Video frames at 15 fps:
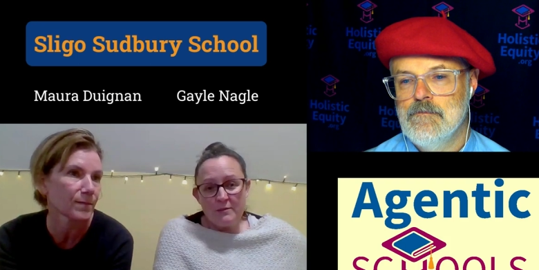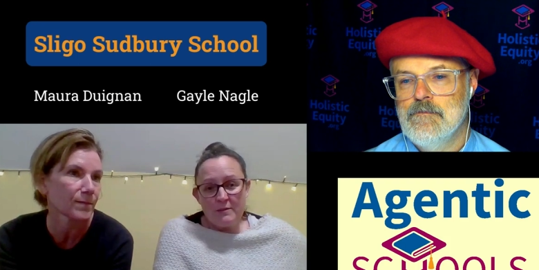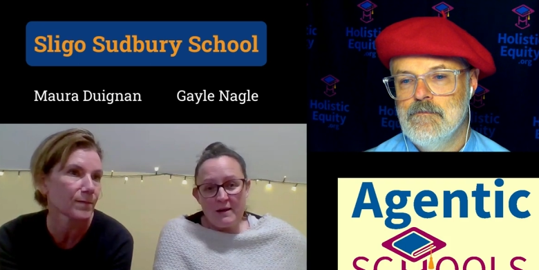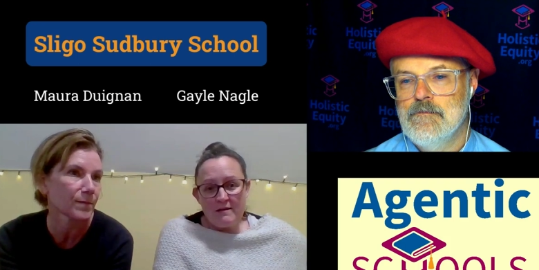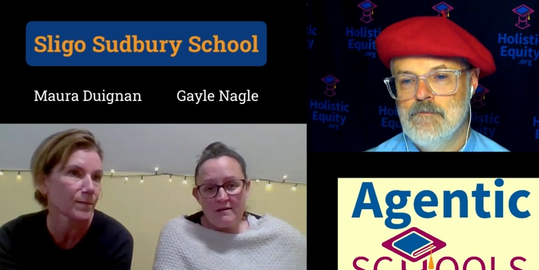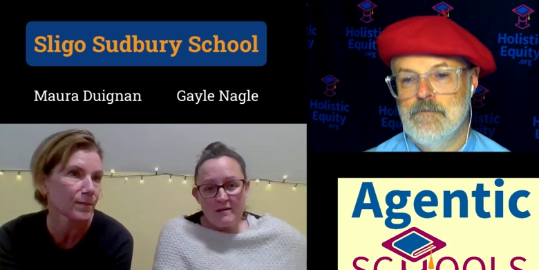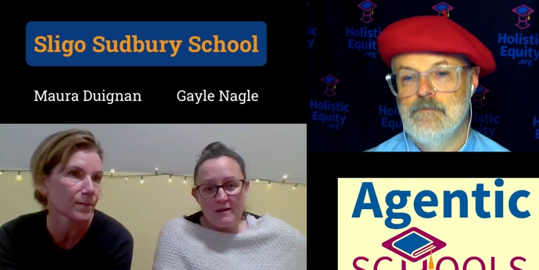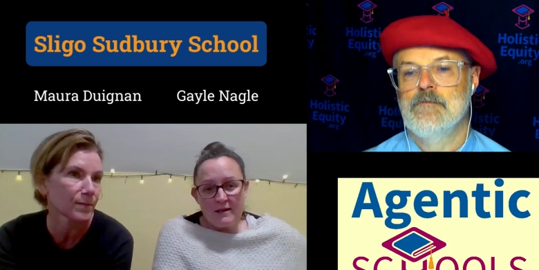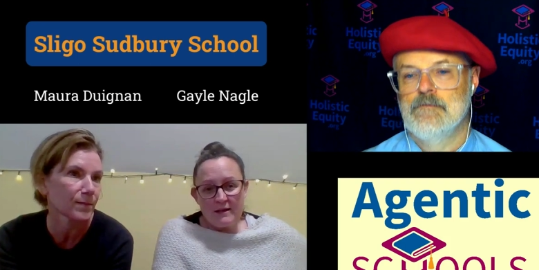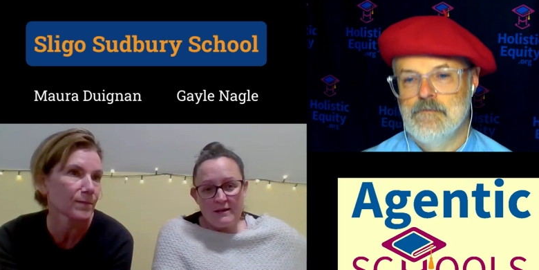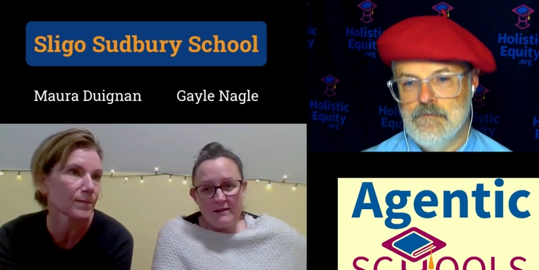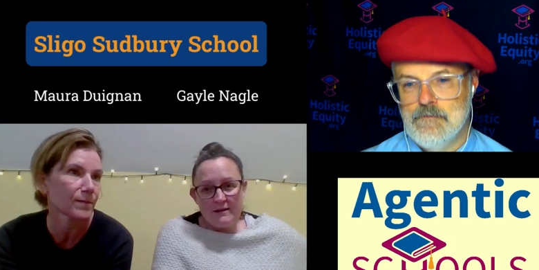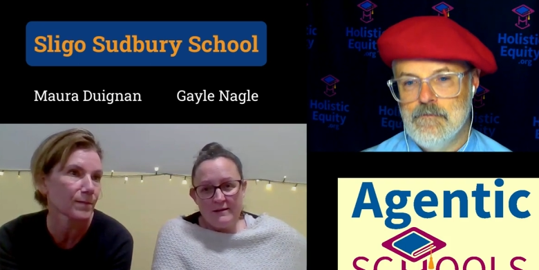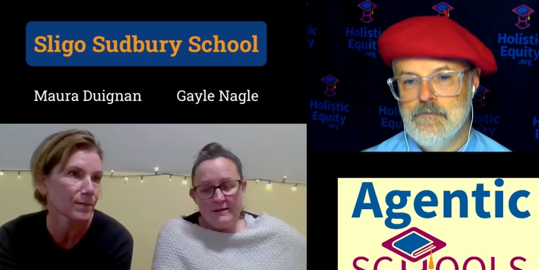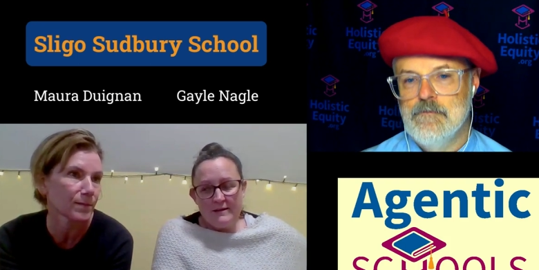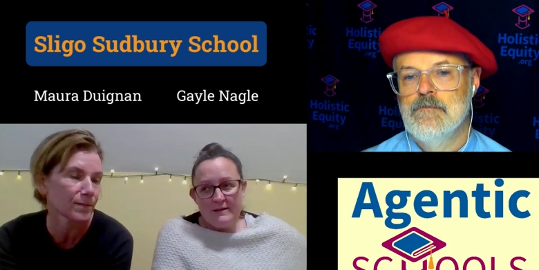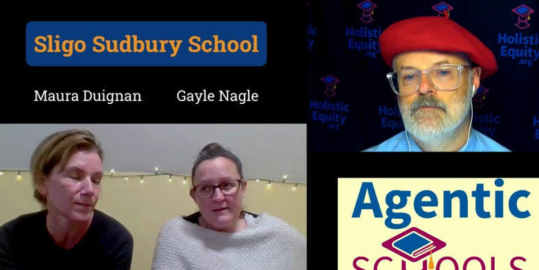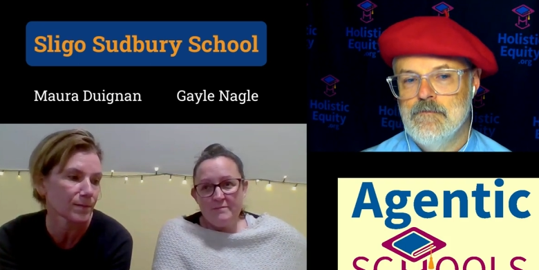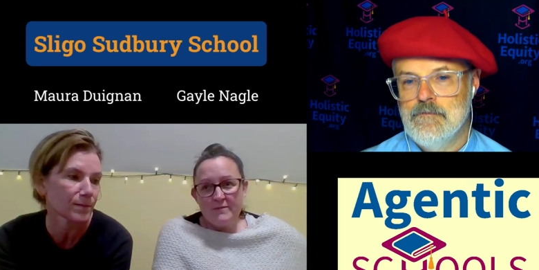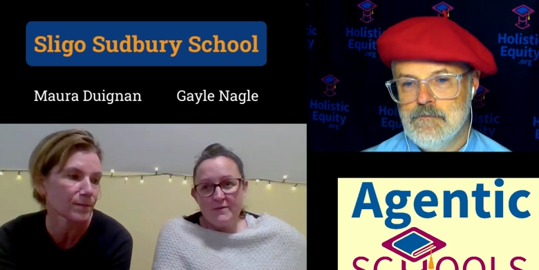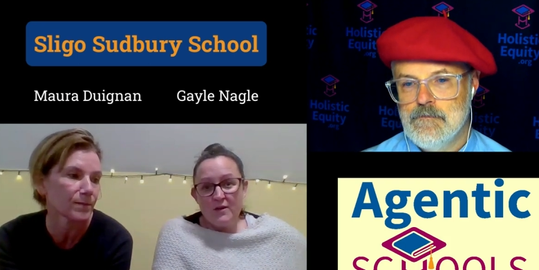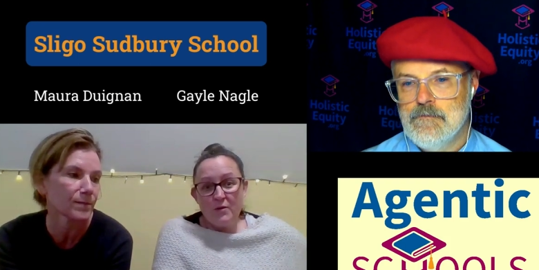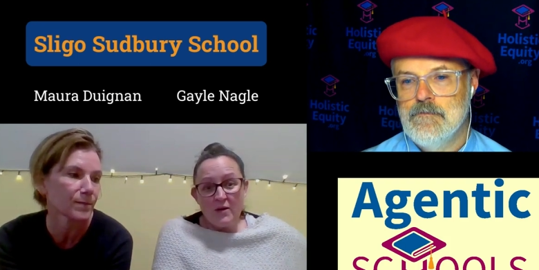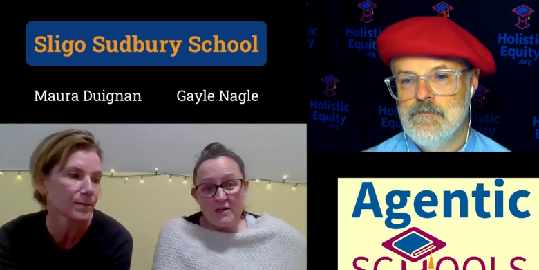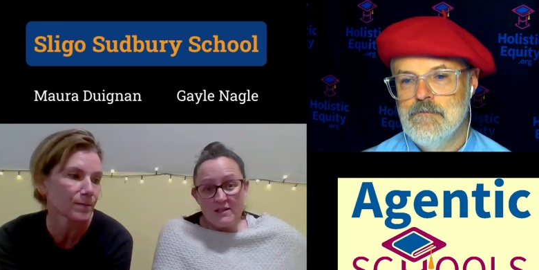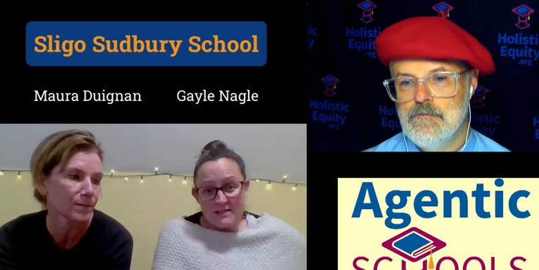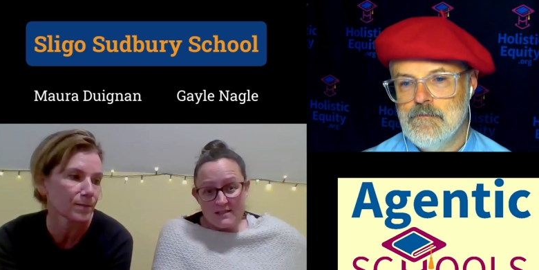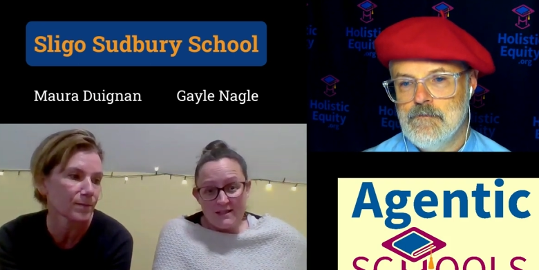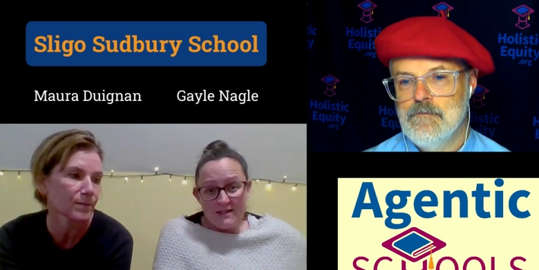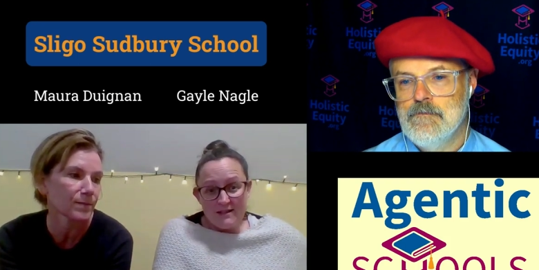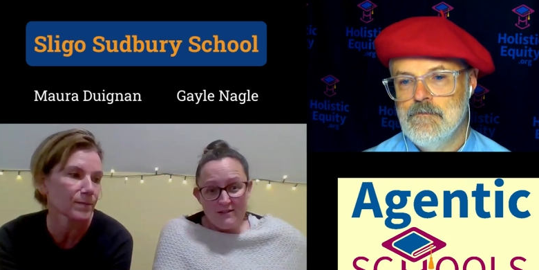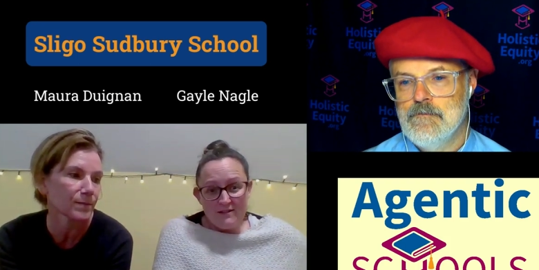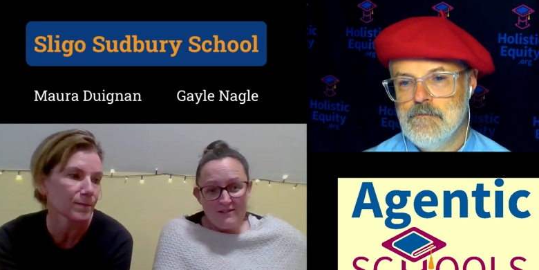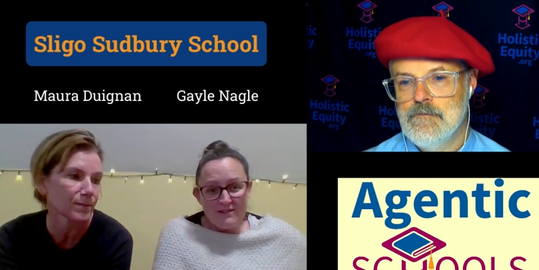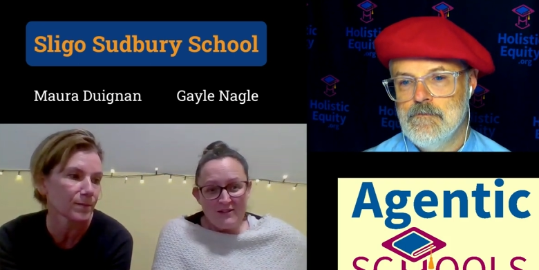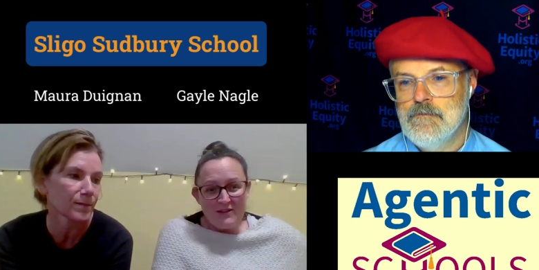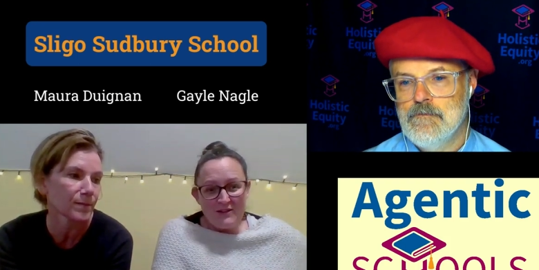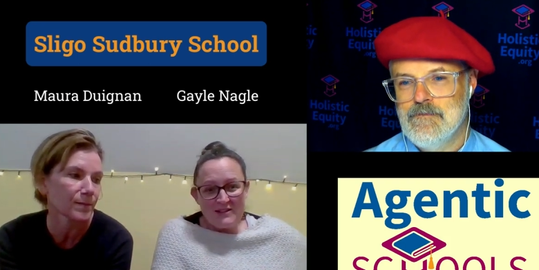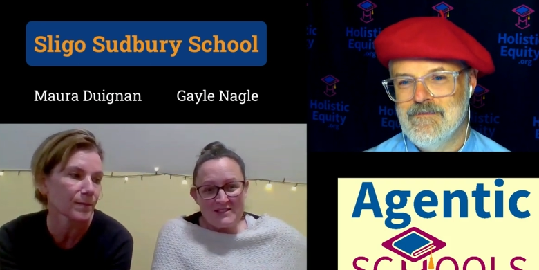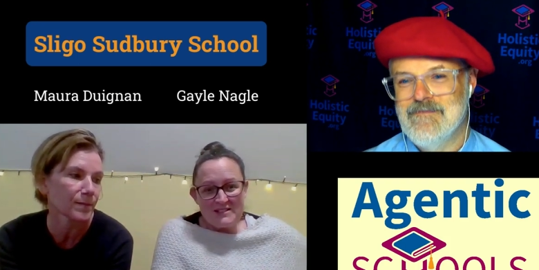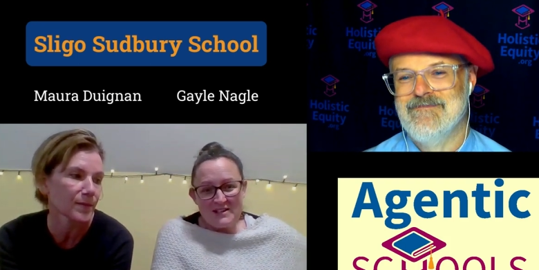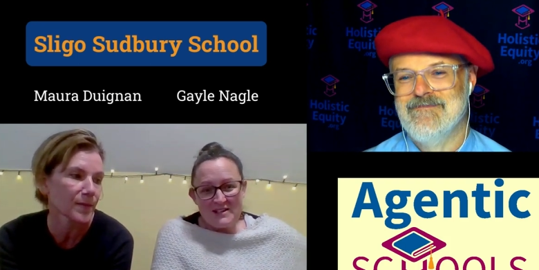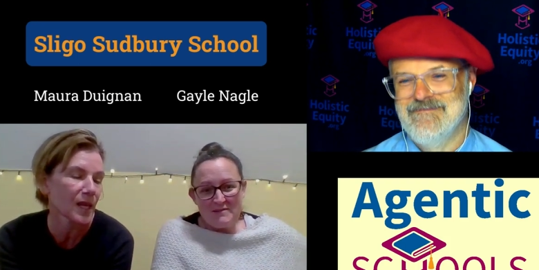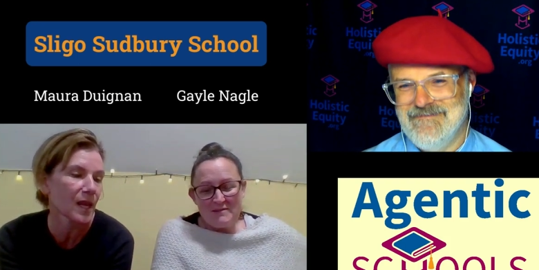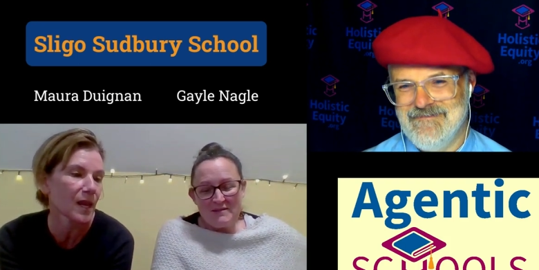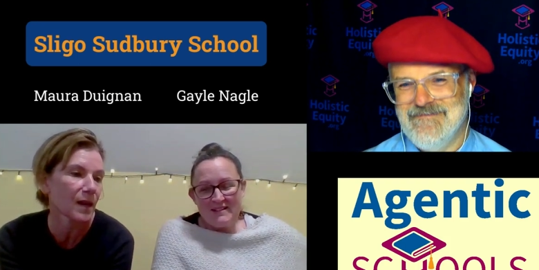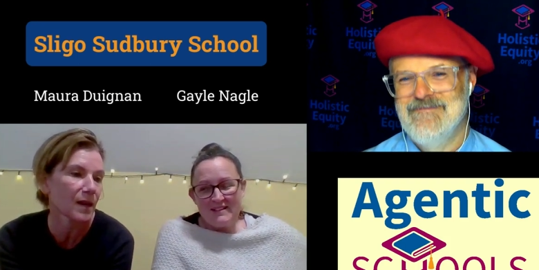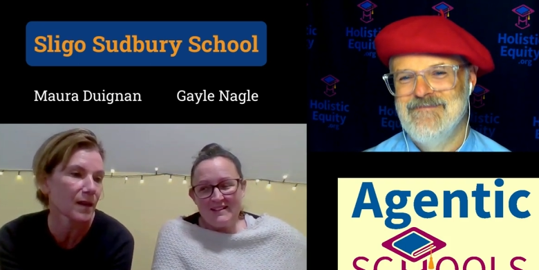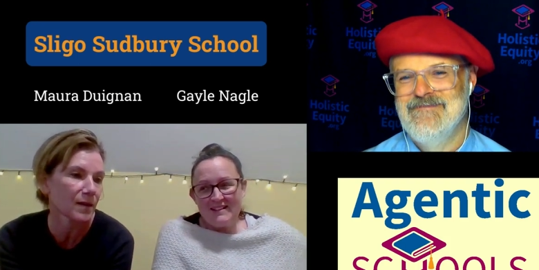Speaker 1: parents mm-hmm. who aren't in here all the time.